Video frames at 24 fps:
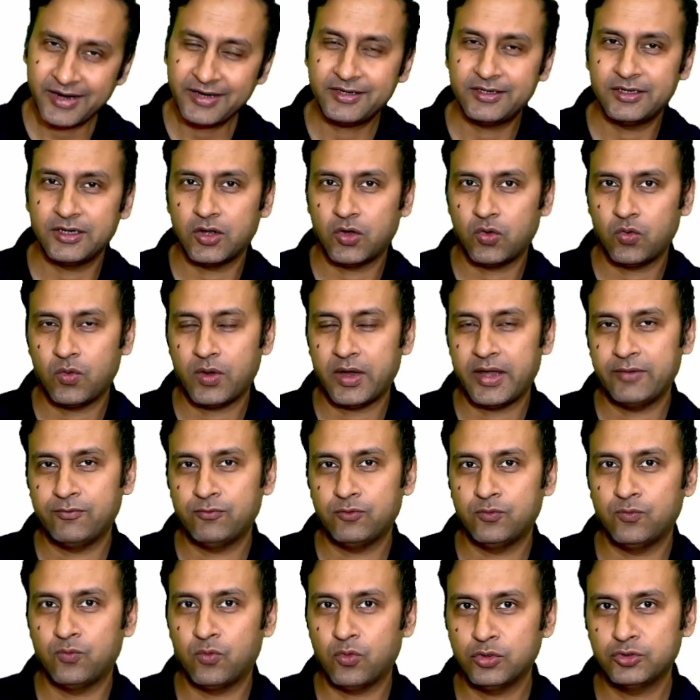now, I
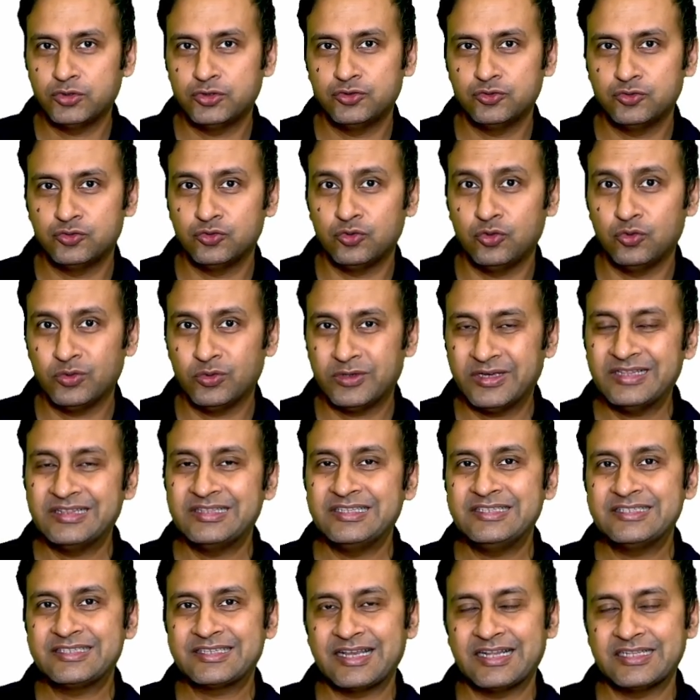would want you to look at
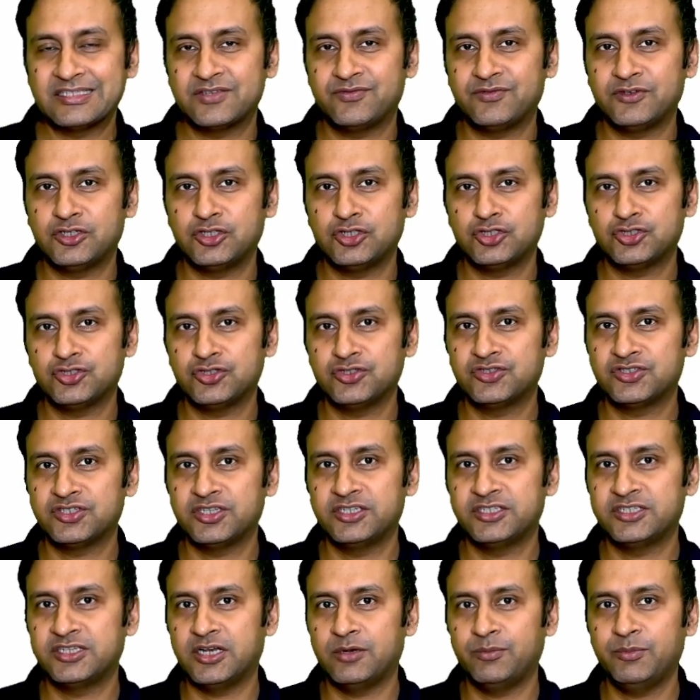these calcifications
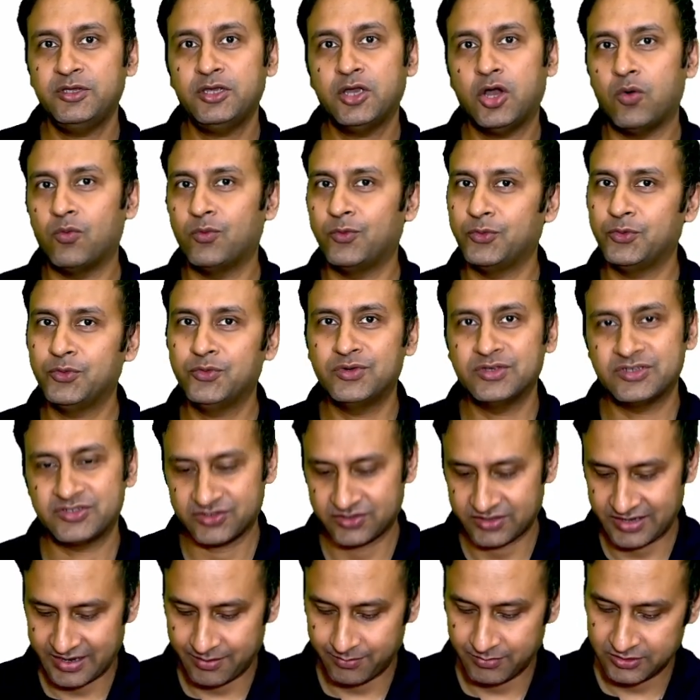and tell me how would you
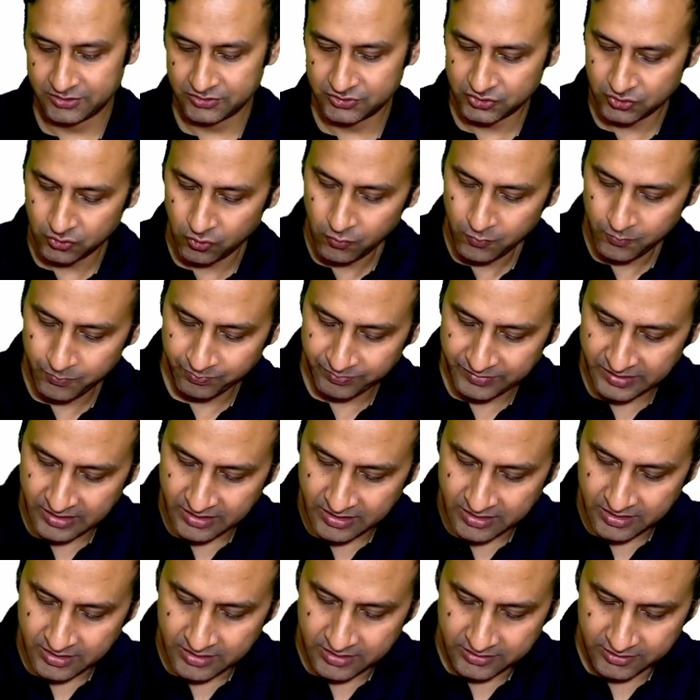describe it. So
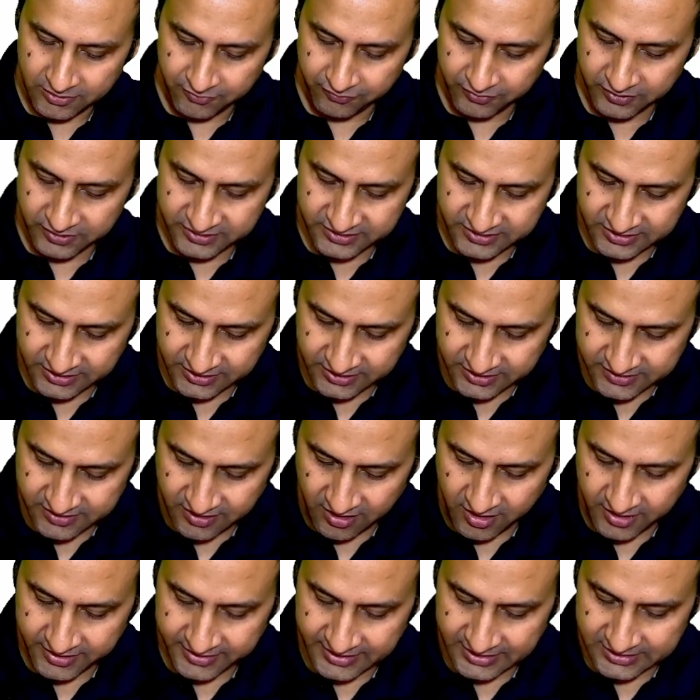the first thing is,
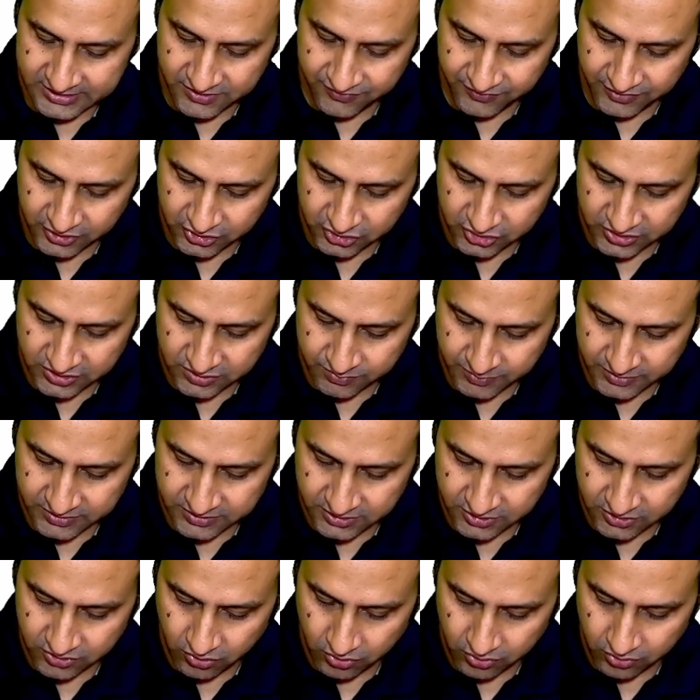are calcifications
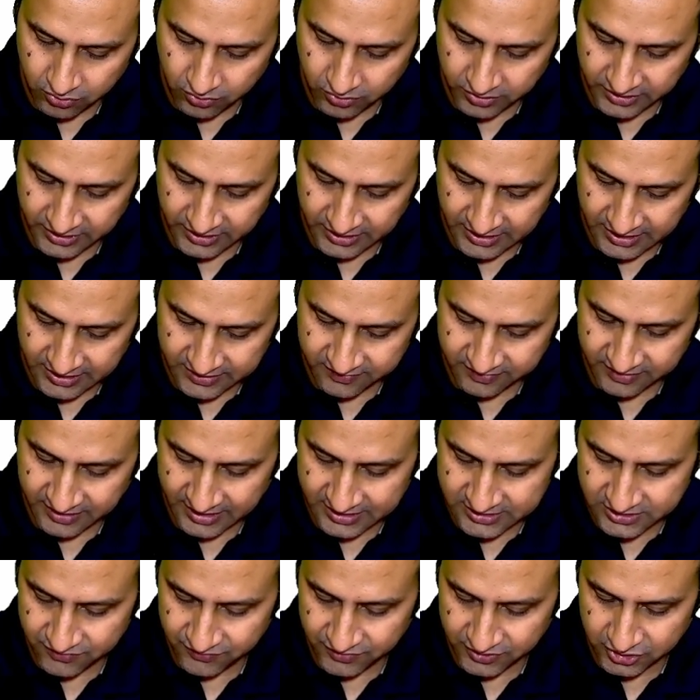present or not? Yes,
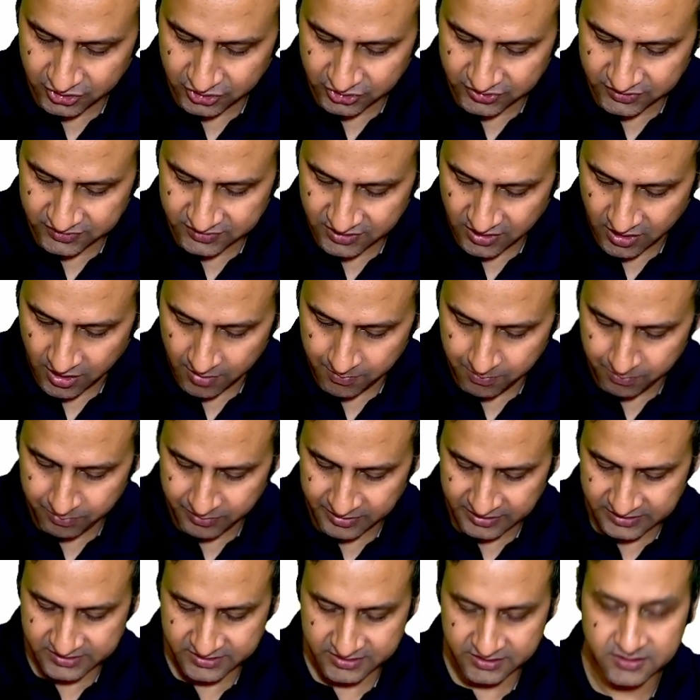calcifications are
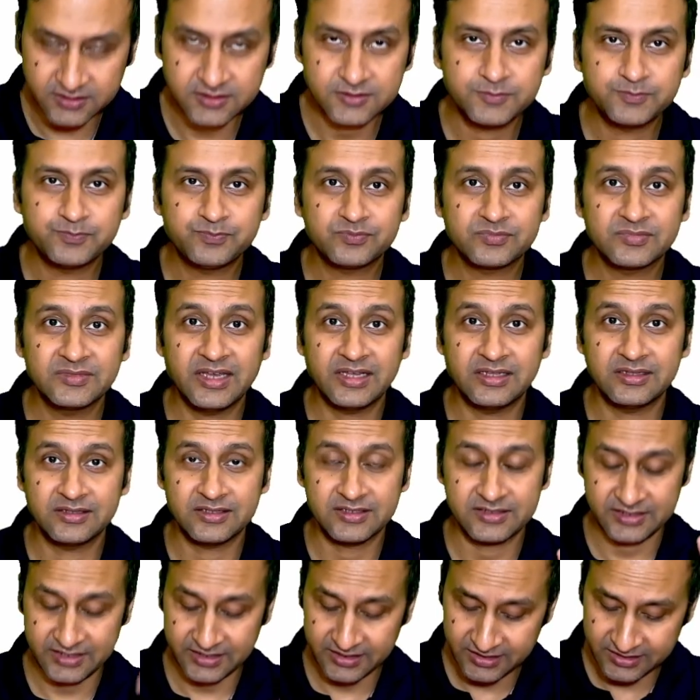present. Then the
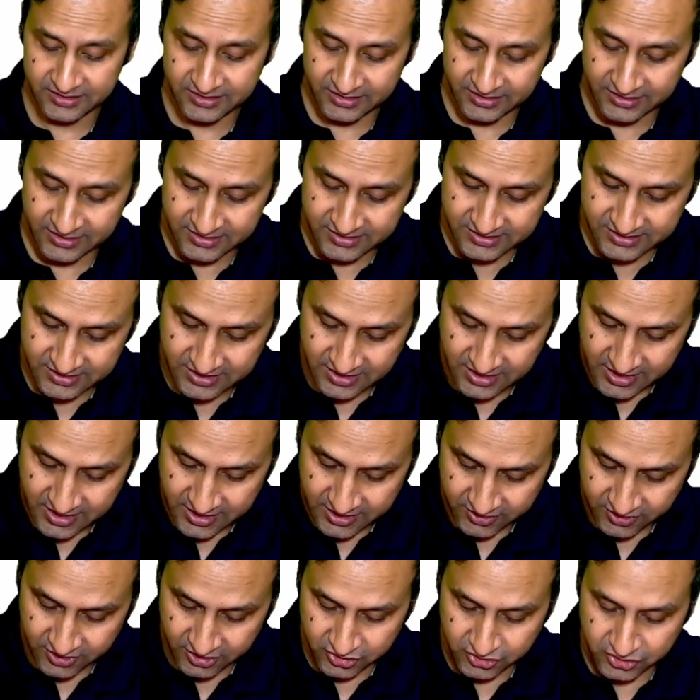second thing is
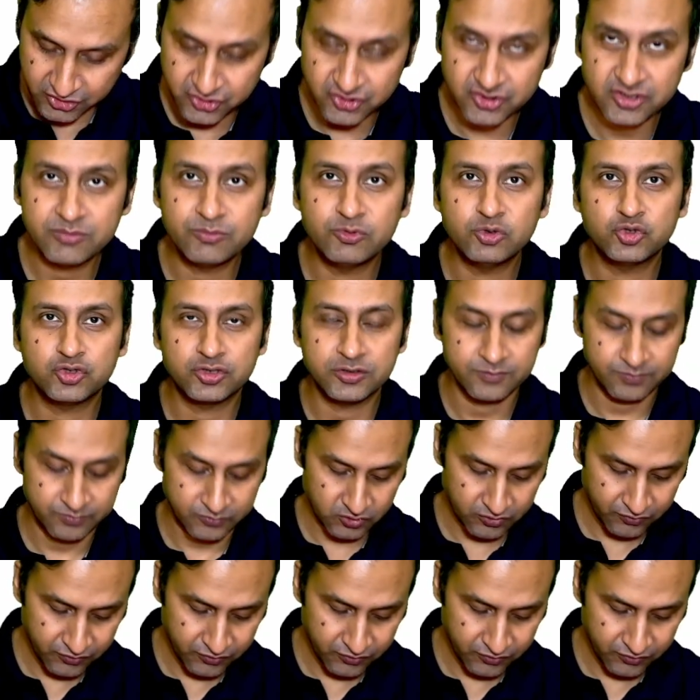their distribution. So you